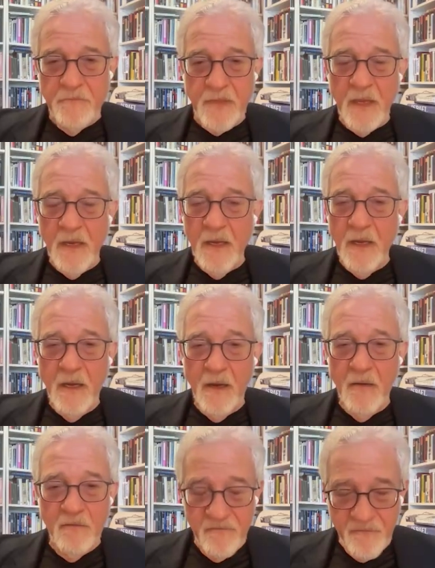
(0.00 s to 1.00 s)

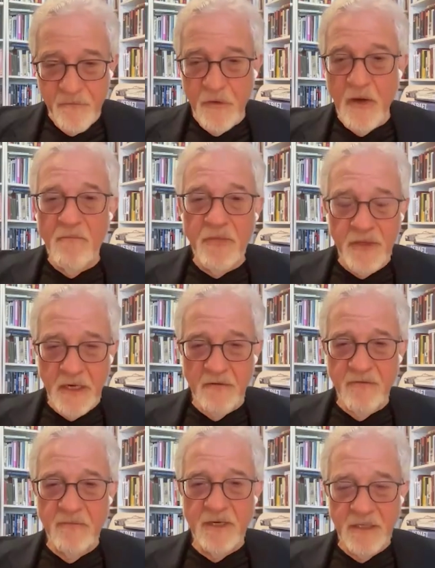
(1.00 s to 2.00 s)
from the
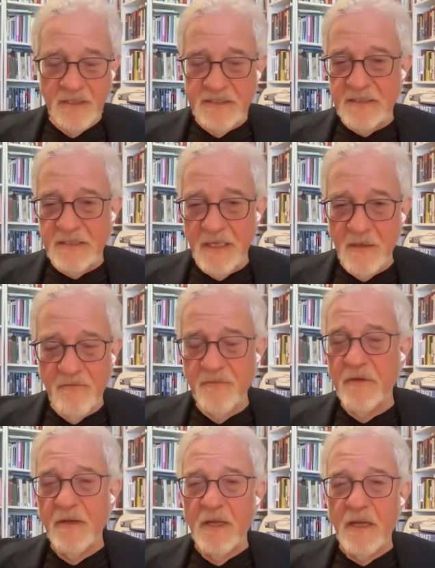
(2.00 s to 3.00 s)
government itself
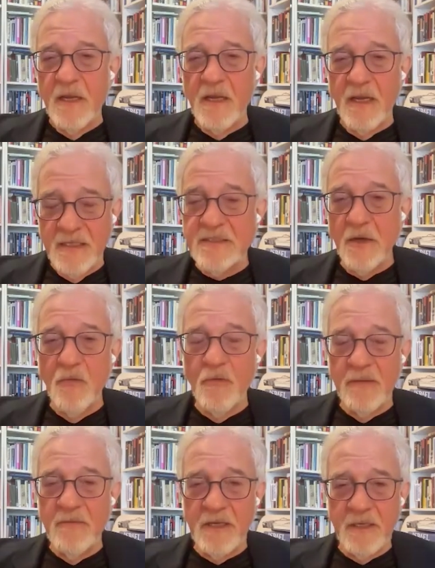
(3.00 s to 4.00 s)
is
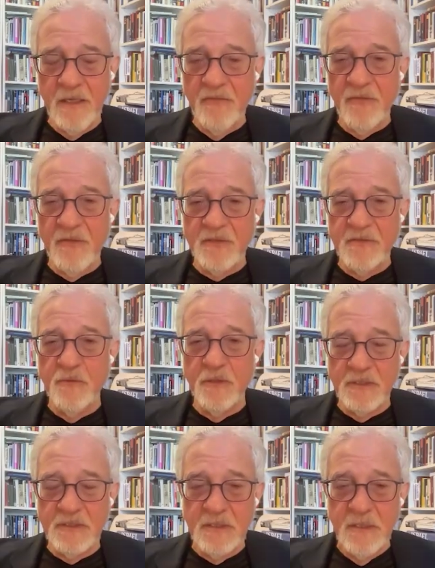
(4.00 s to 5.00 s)
only making things
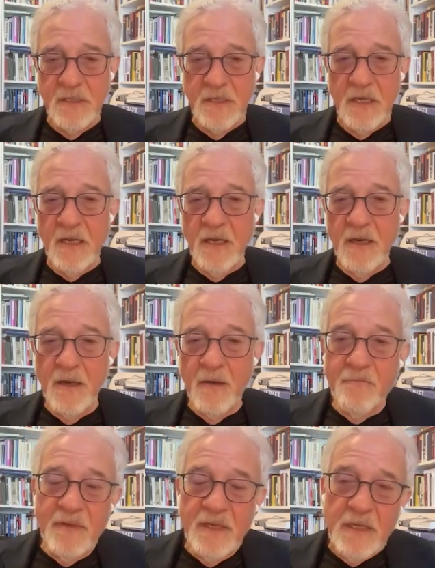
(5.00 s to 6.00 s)
worse.
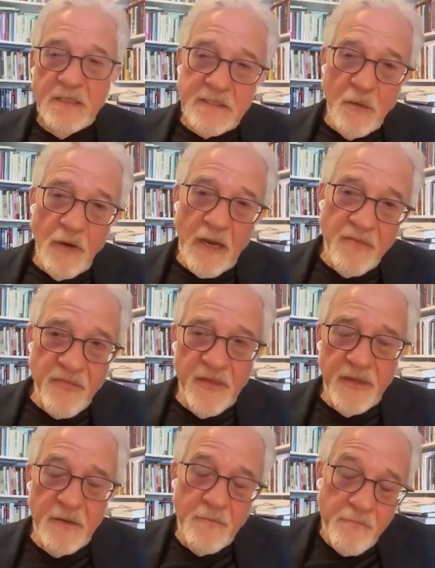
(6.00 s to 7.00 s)
So I
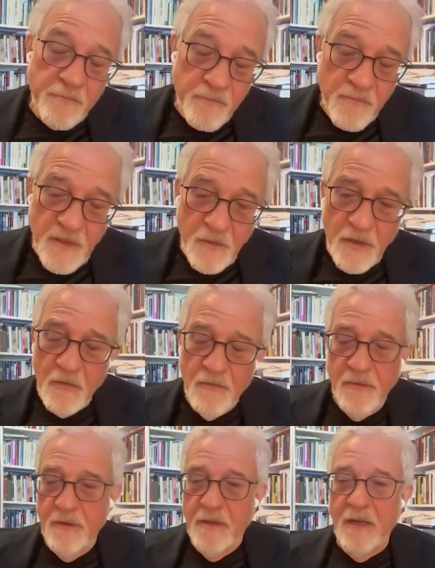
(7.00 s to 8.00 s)
think,
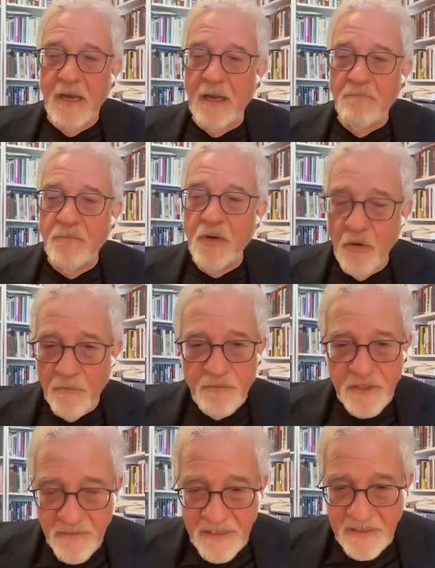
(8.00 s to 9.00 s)
I'm not
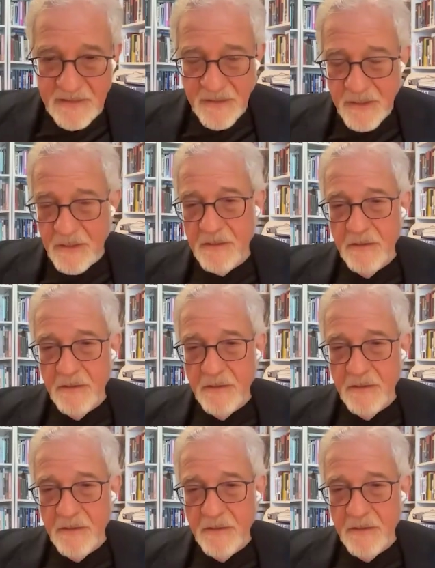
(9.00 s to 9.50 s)
optimistic.